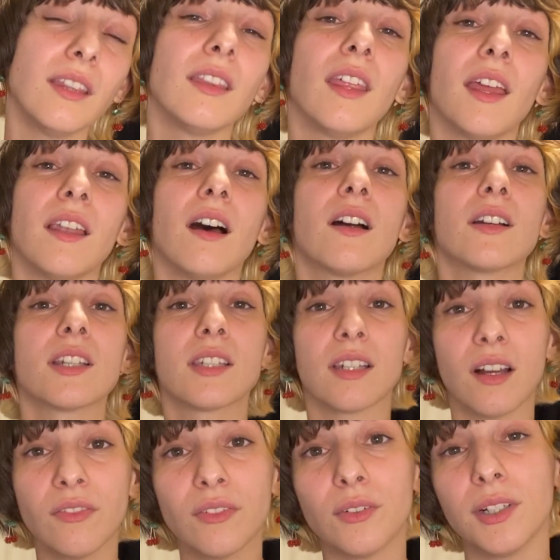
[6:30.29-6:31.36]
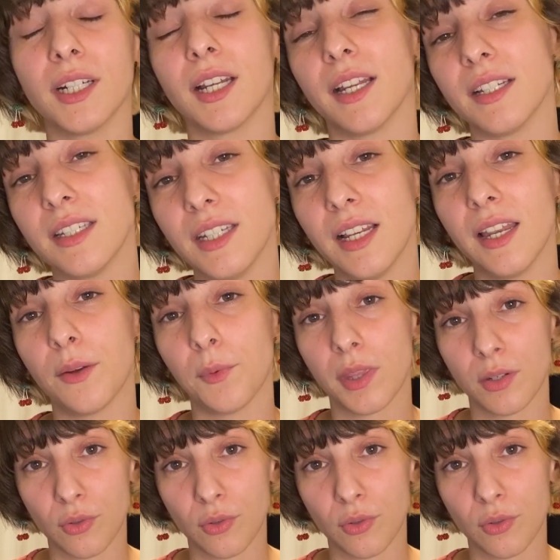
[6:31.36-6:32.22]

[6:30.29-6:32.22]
that are suffering and dealing with